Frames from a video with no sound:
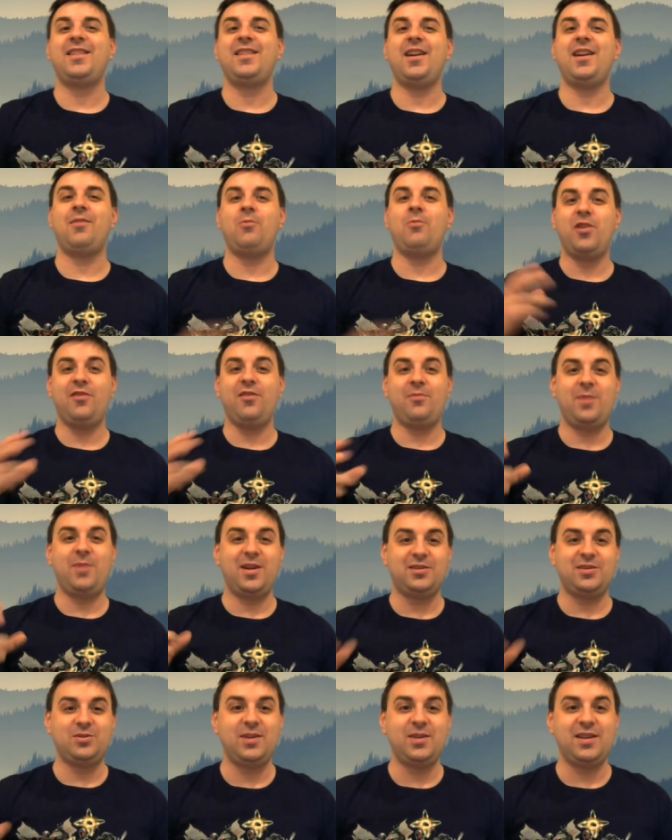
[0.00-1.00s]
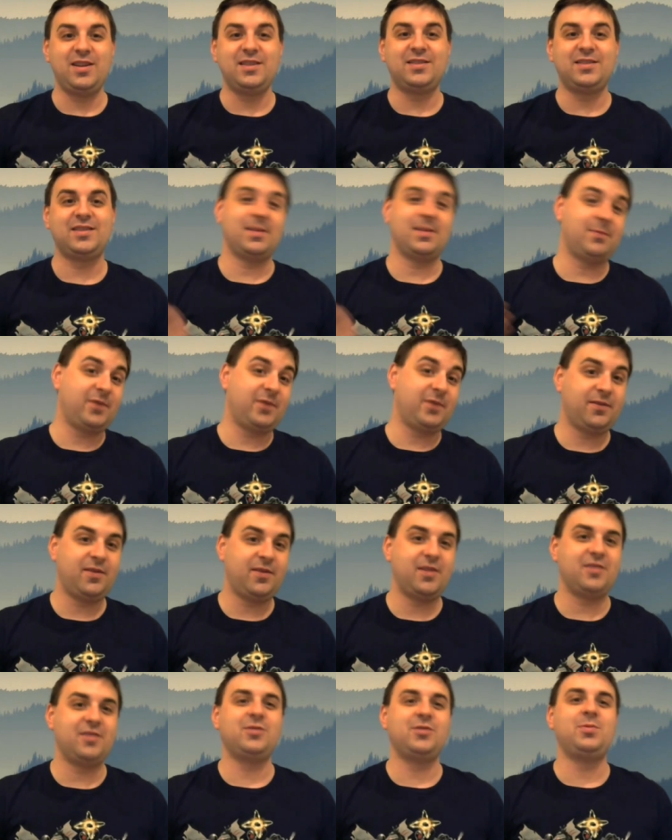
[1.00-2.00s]
that one of my tweets, because I'm
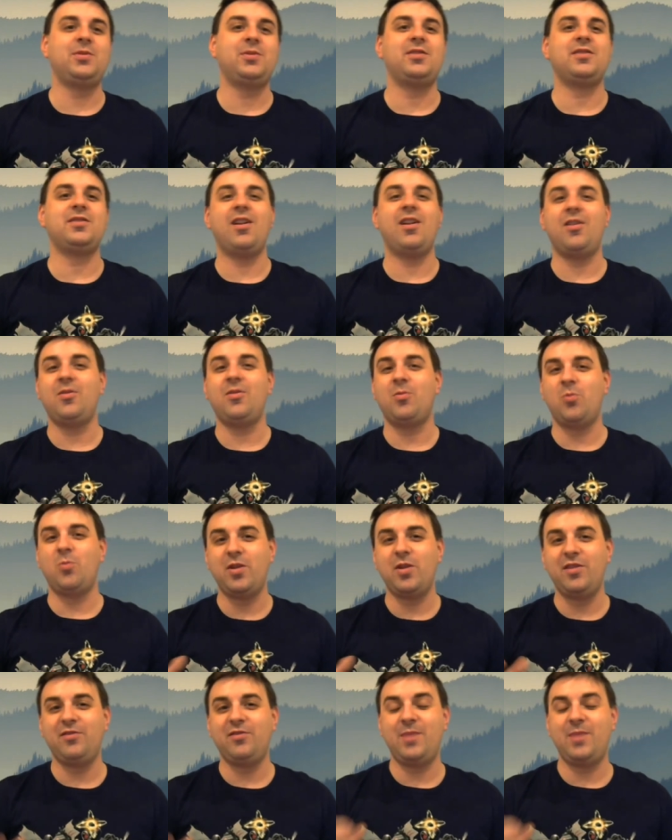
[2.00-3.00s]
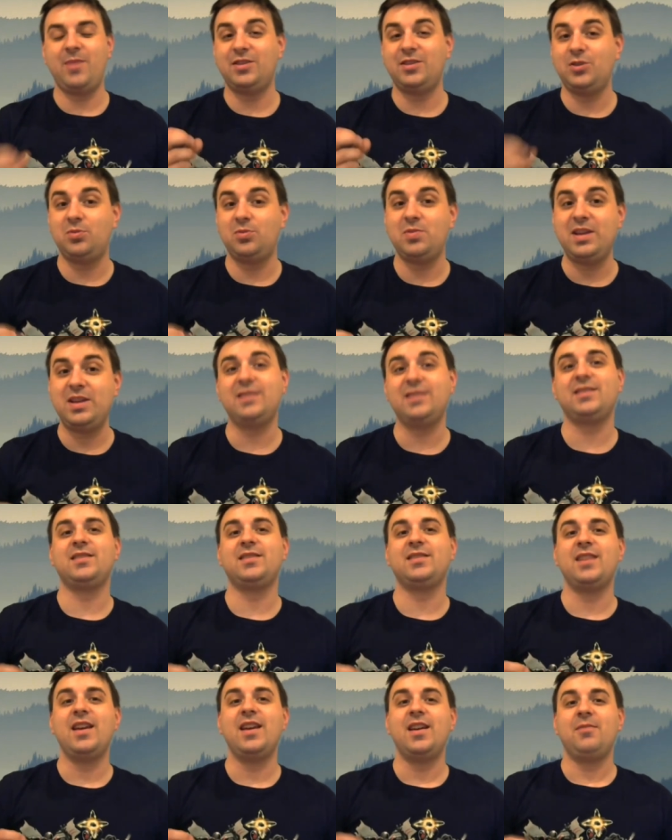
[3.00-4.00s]
verified on Twitter now, one of my
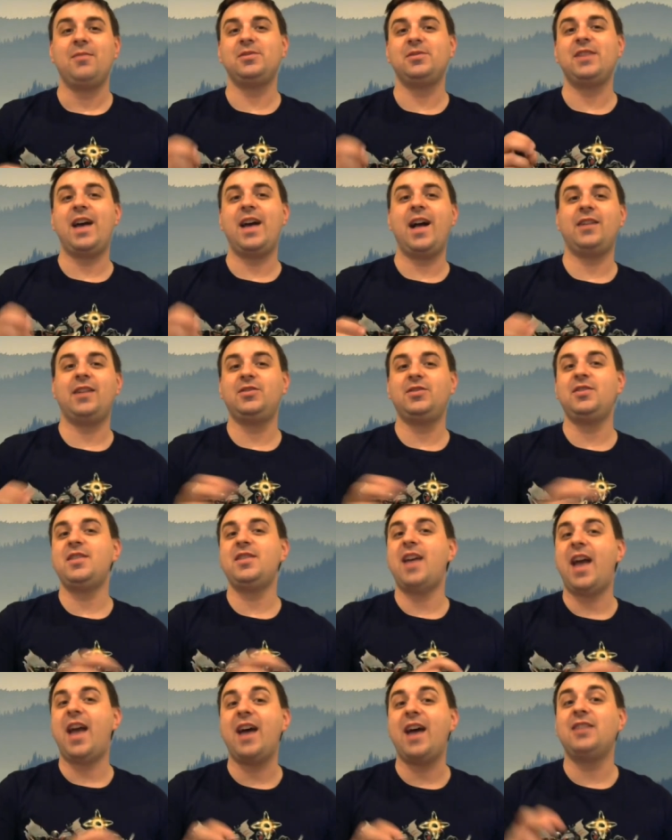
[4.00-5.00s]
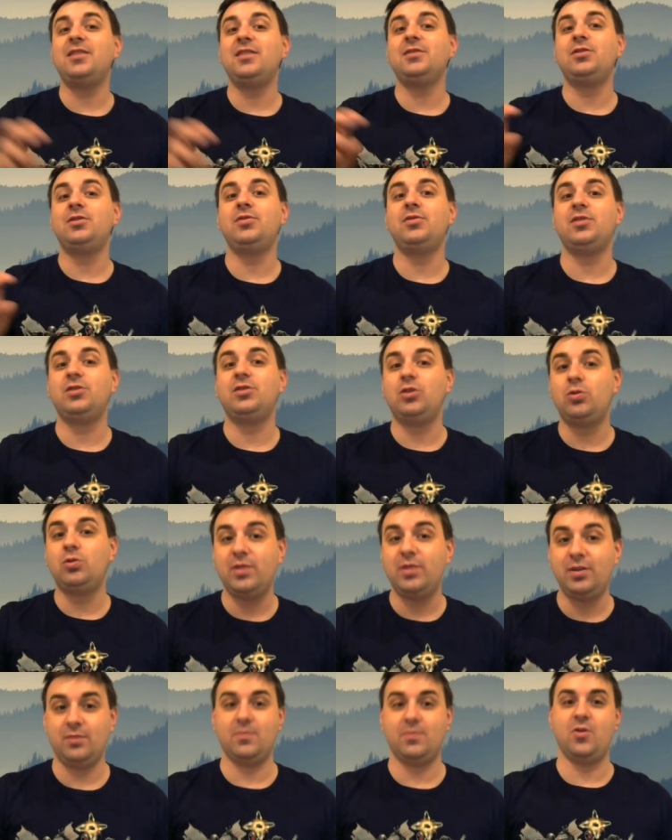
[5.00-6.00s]
tweets was actually added to the
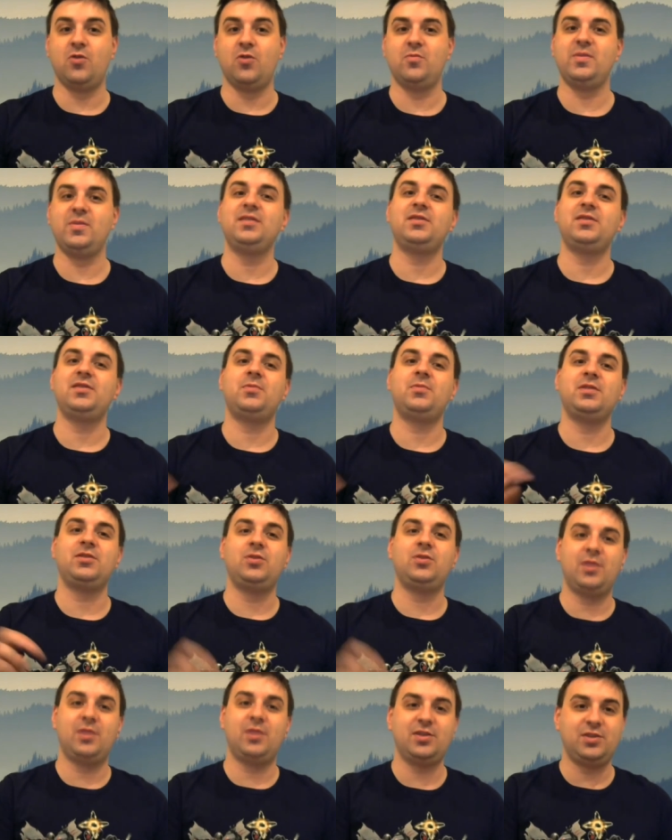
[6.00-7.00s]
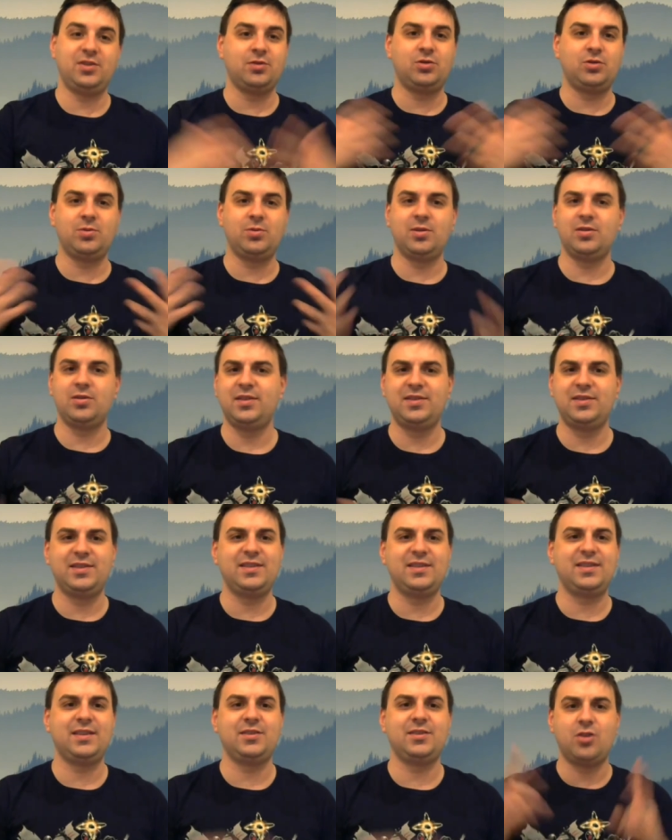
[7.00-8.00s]
Twitter moment, when, because you know Twitter does
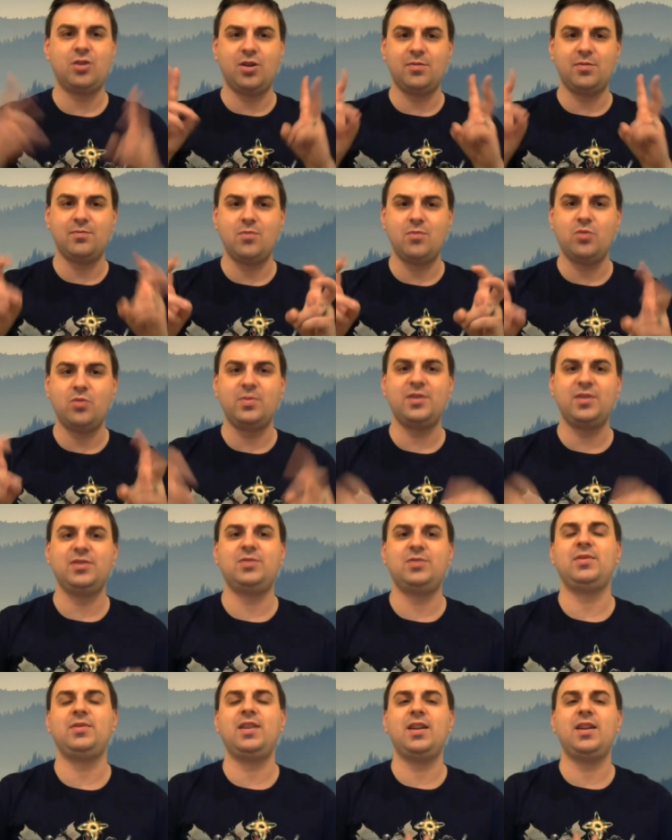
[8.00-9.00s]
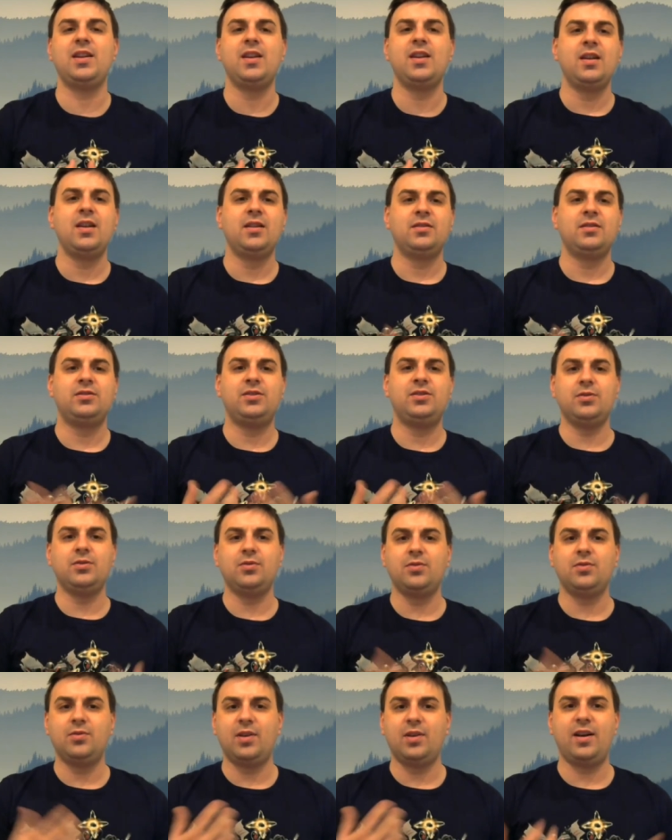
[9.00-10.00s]
these things called moments where they
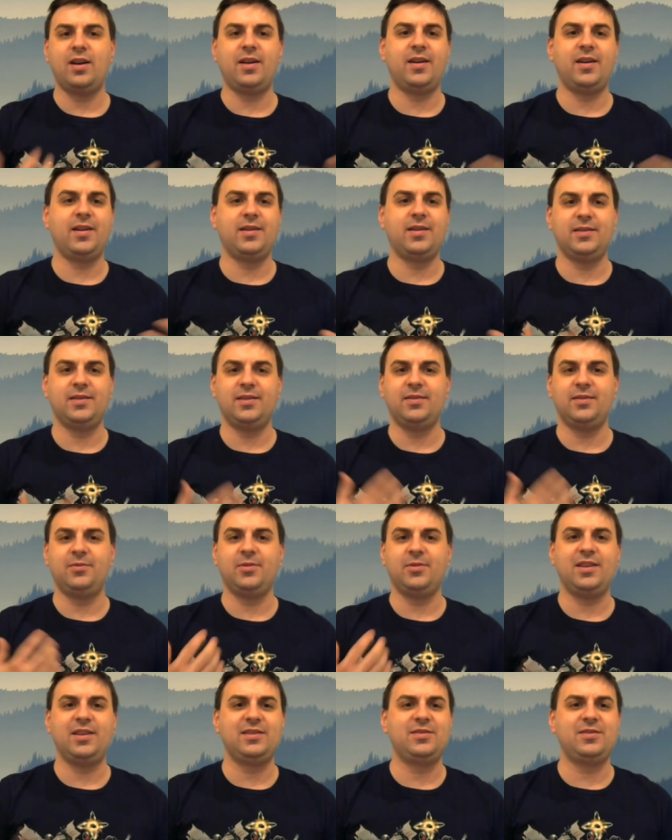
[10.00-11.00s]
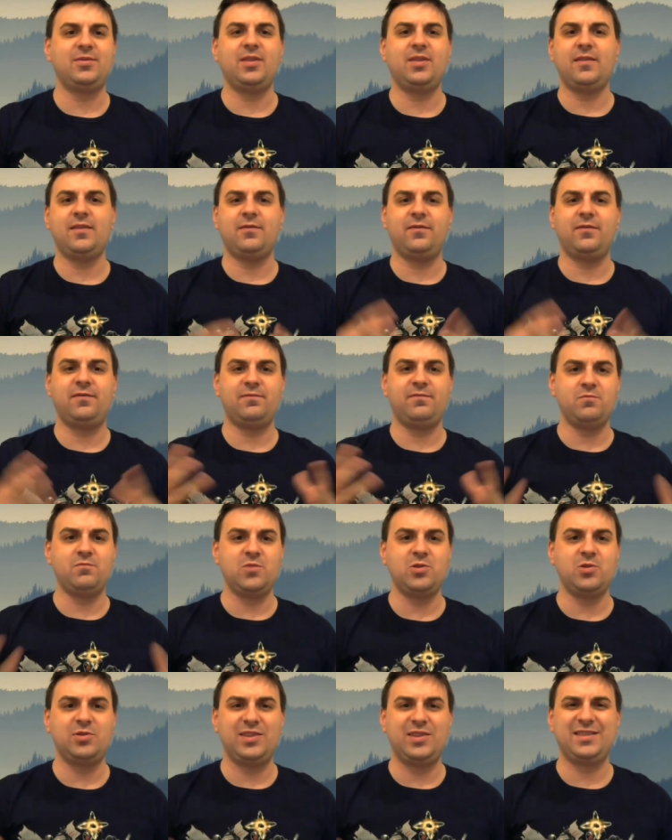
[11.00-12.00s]
do uh, where they do like
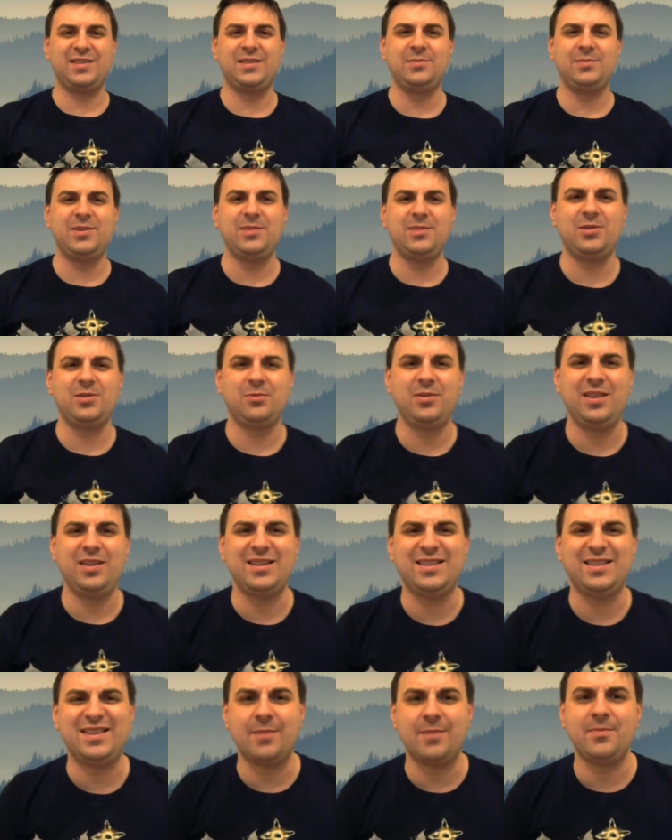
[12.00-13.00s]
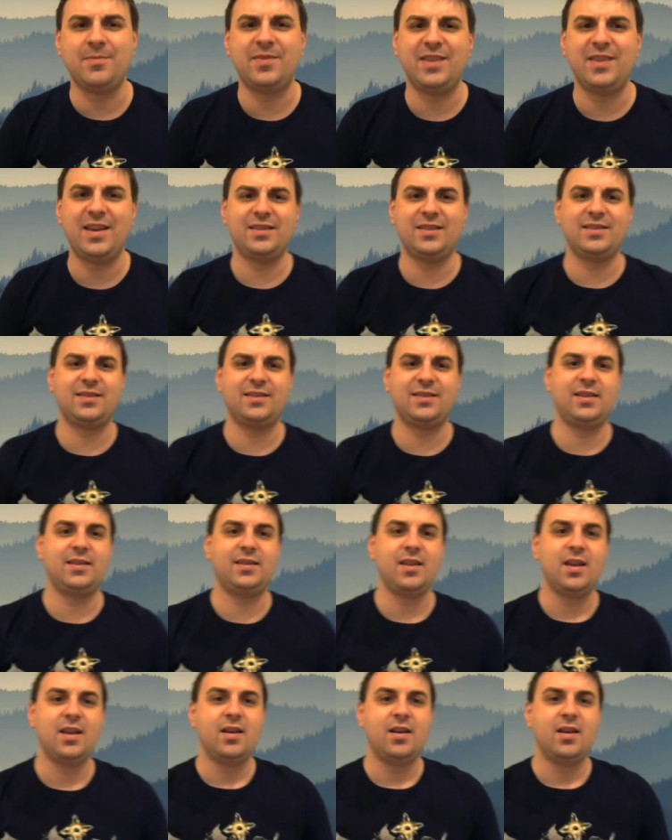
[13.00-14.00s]
news things. Sometimes they're really dumb things, like